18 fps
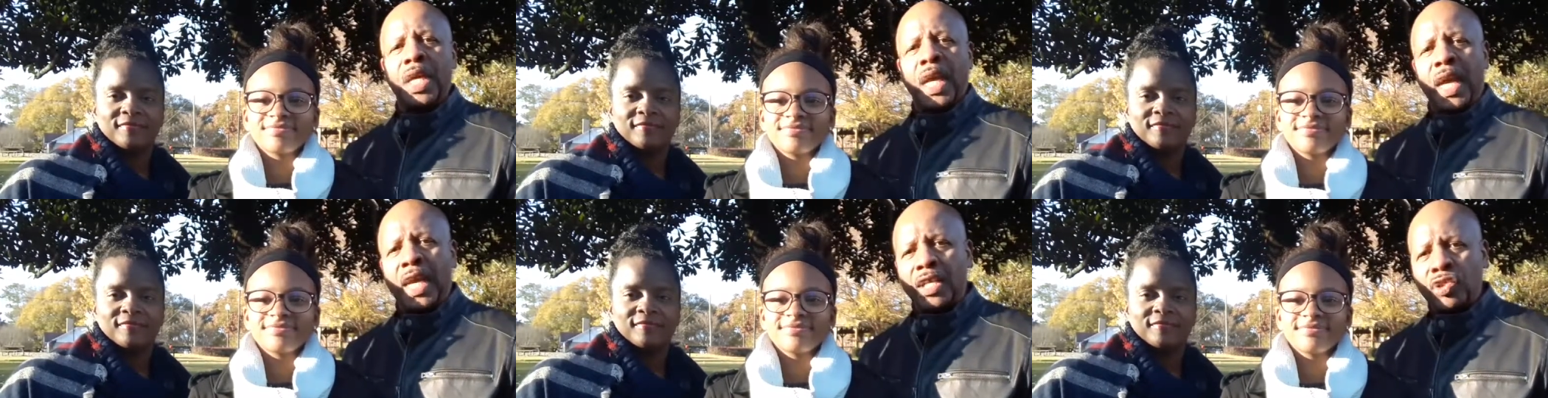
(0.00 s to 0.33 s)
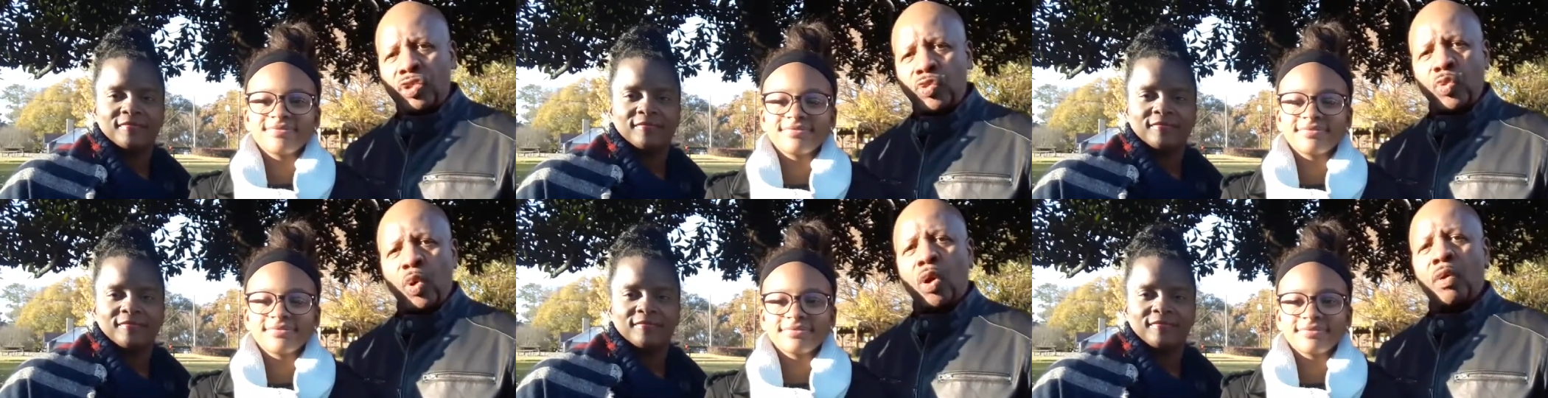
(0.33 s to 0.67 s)
Speaker 1: a
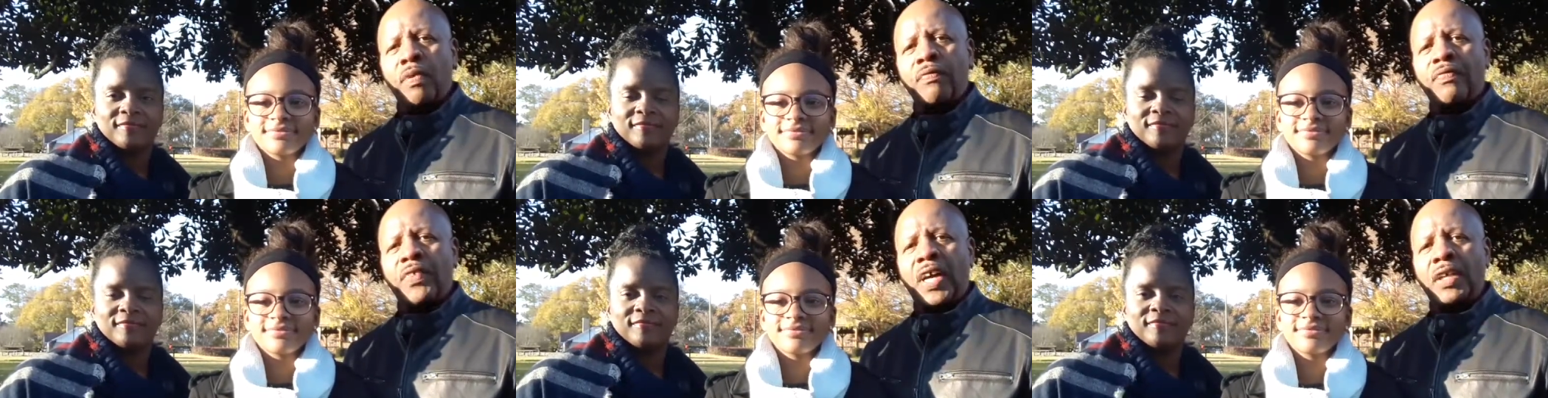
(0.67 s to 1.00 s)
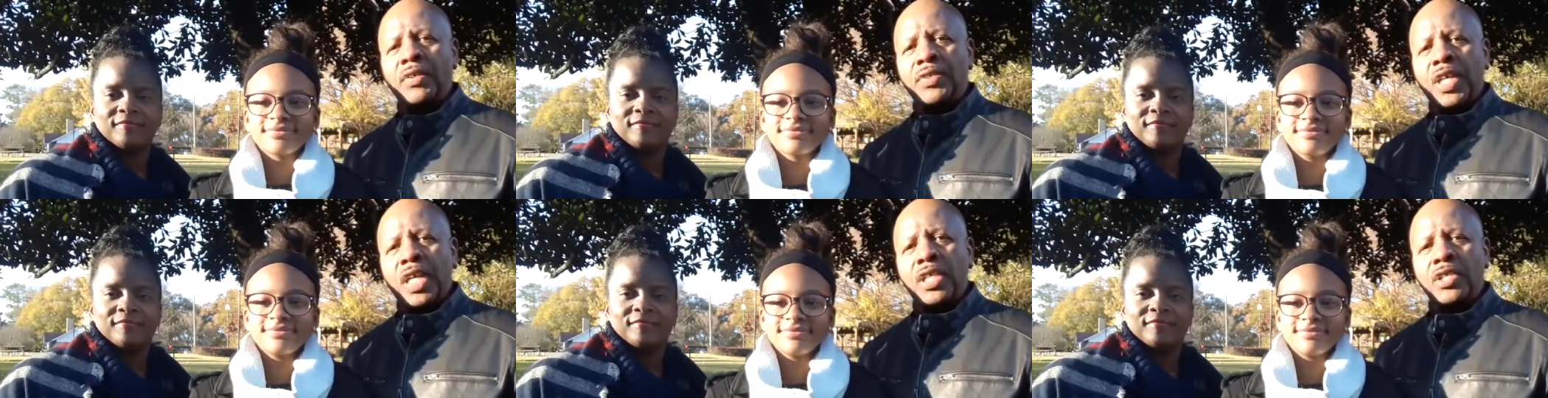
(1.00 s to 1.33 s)
strong
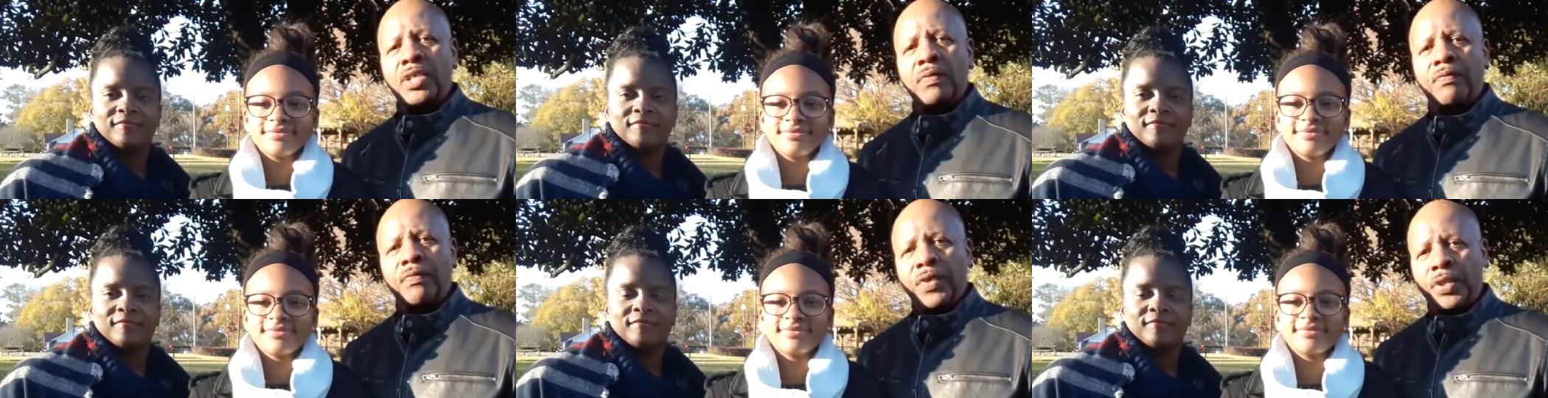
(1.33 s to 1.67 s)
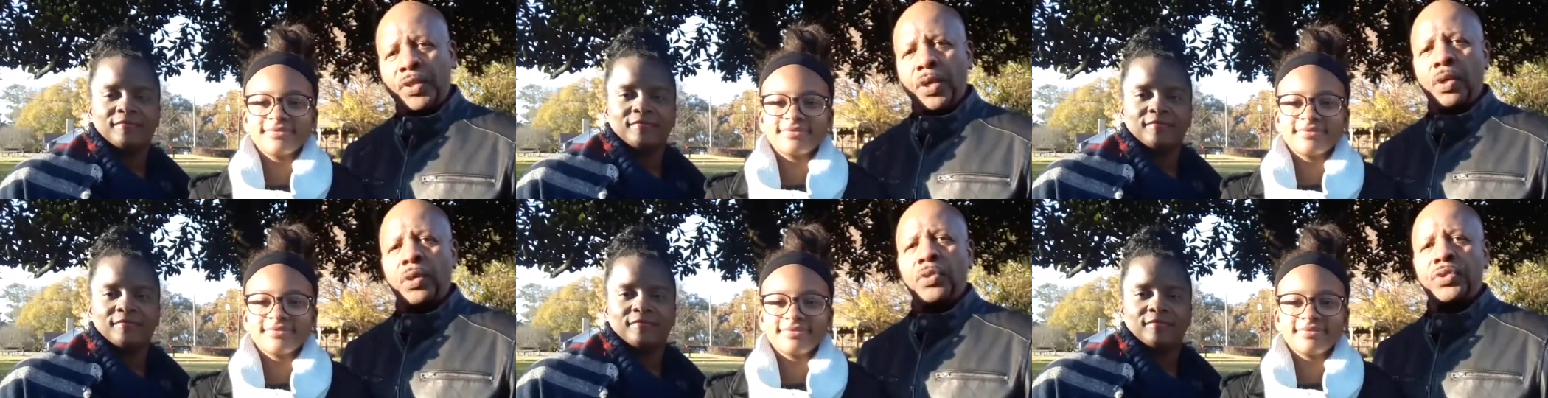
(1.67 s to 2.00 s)
foundation for
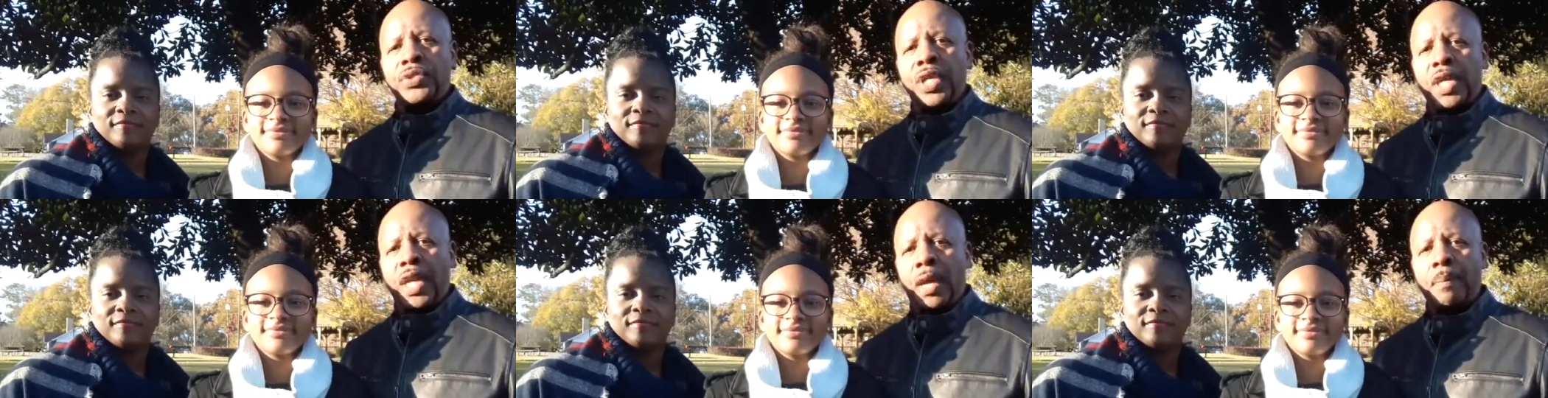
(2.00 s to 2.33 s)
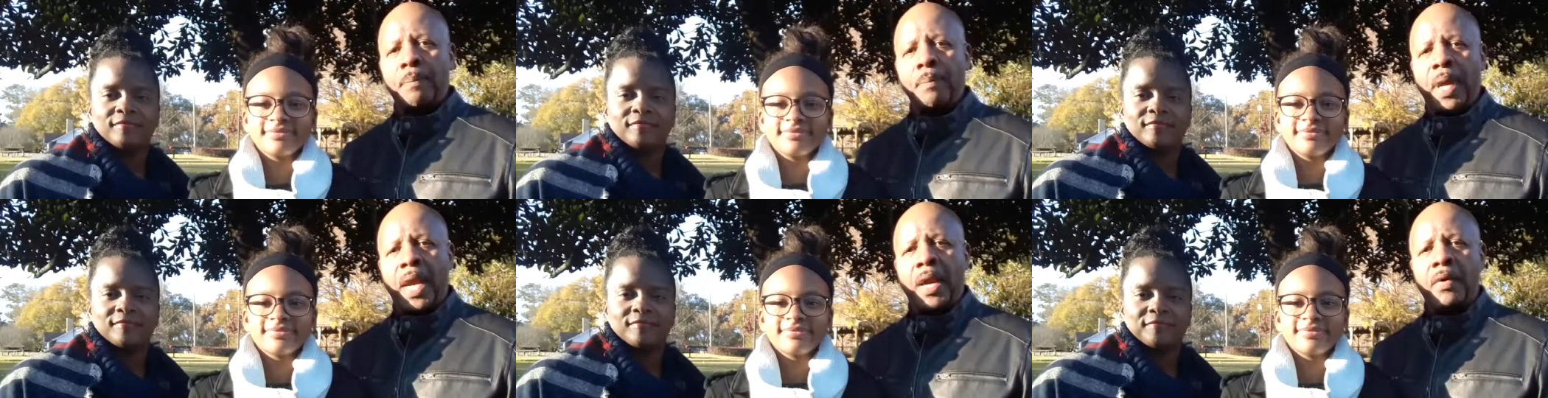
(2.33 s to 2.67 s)
those that are
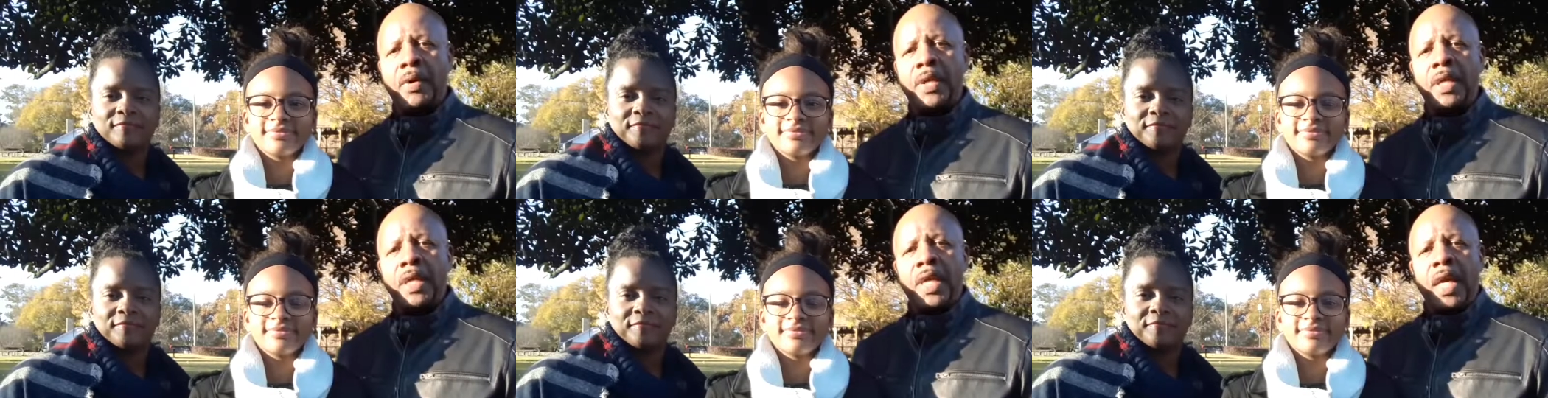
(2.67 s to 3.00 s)
married